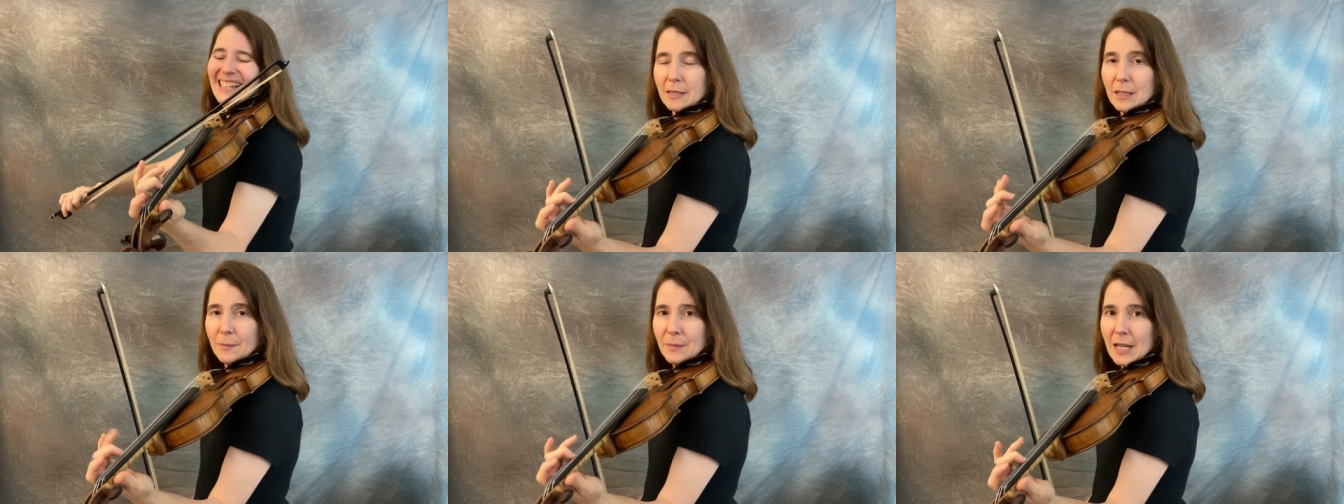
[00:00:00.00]

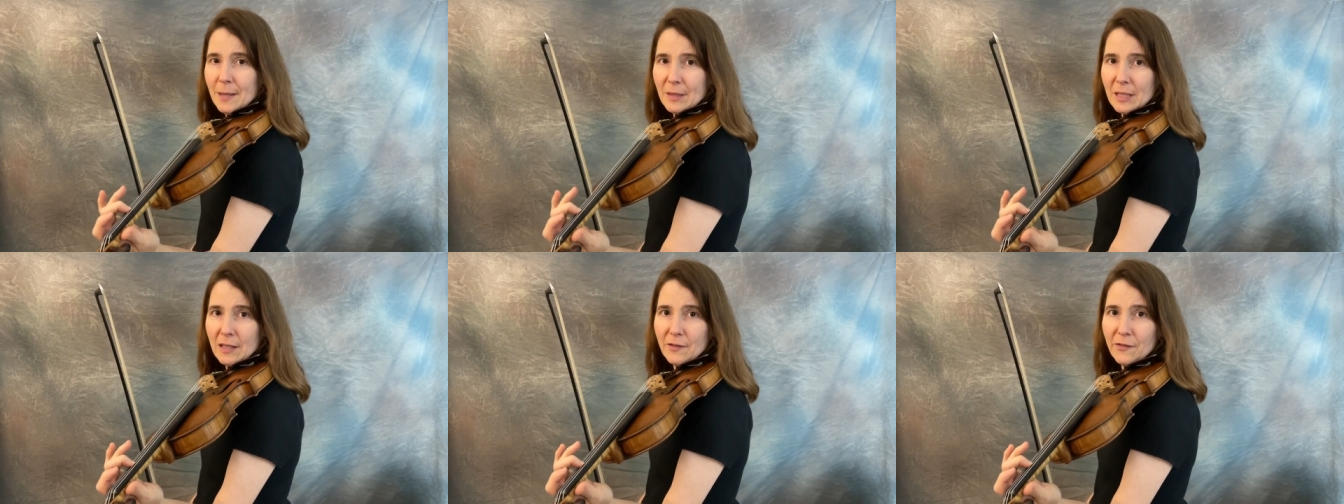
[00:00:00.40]

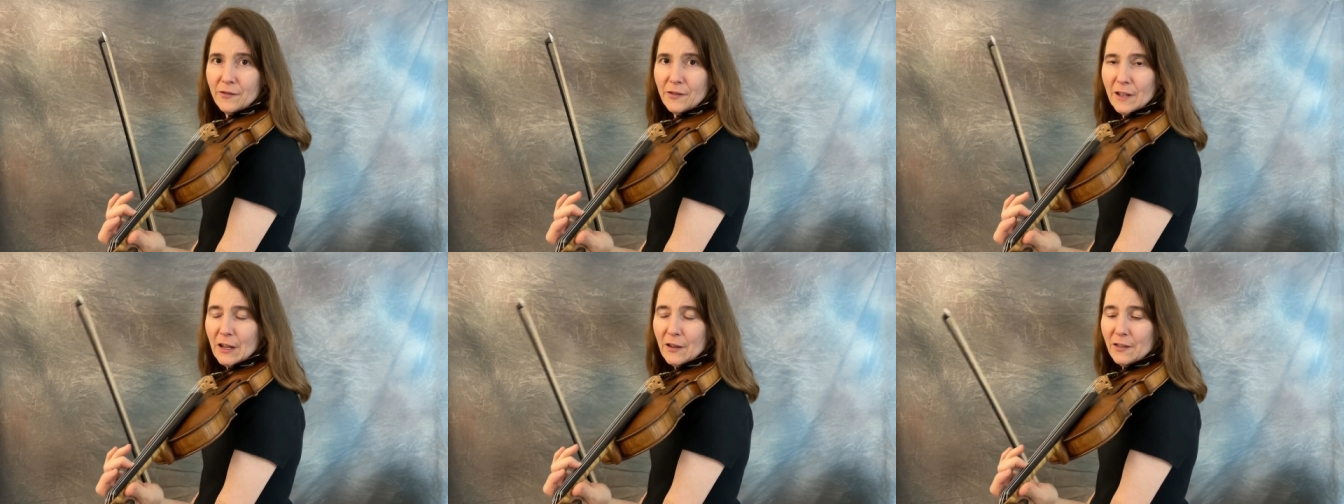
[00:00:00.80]
Sometimes a
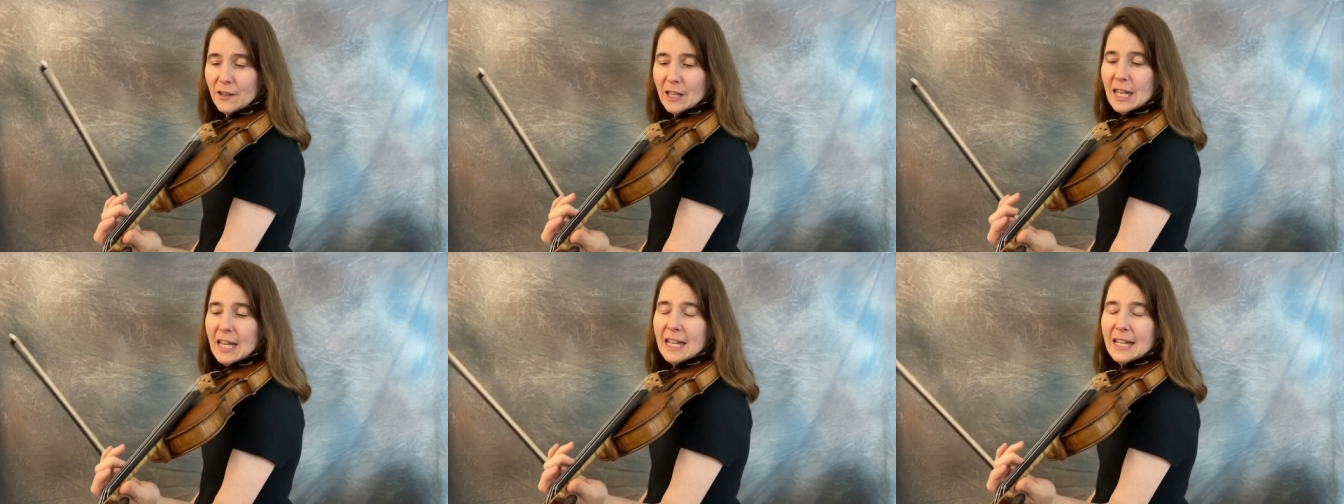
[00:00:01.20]
fifth
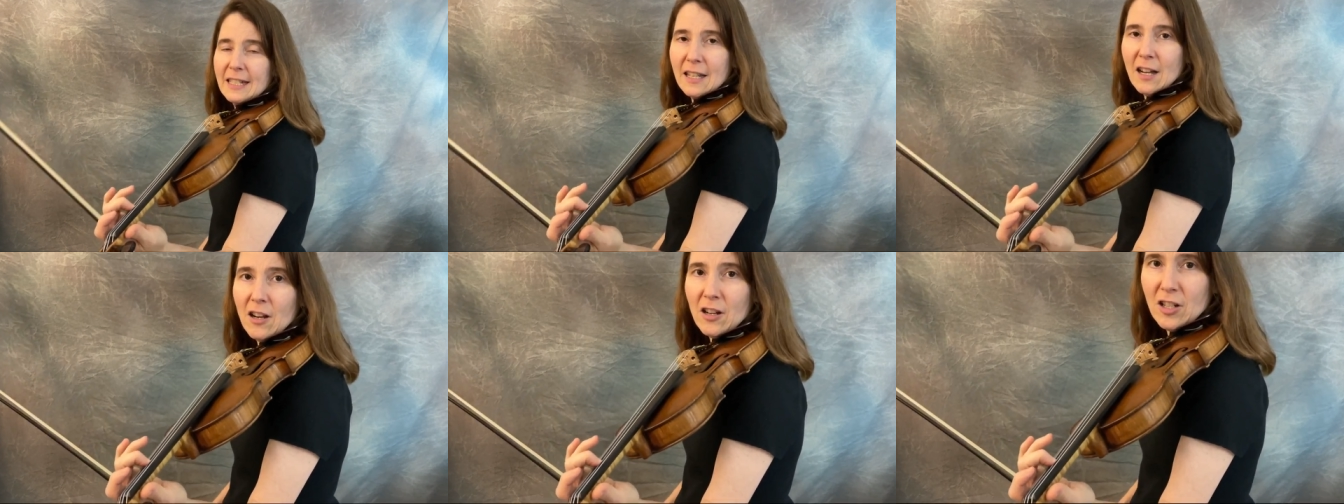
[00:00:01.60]

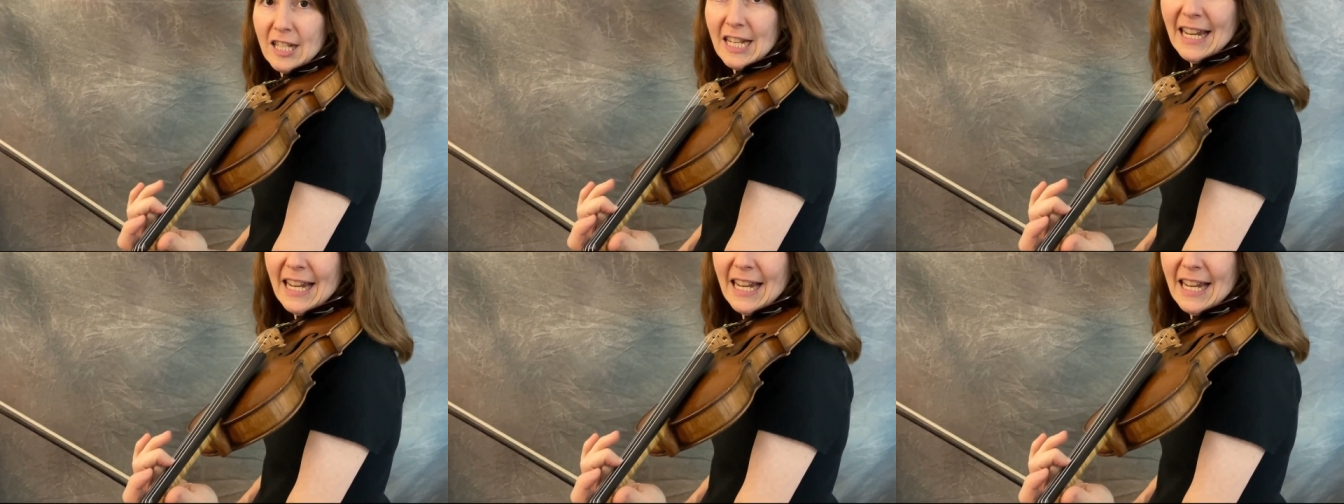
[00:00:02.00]
is hard to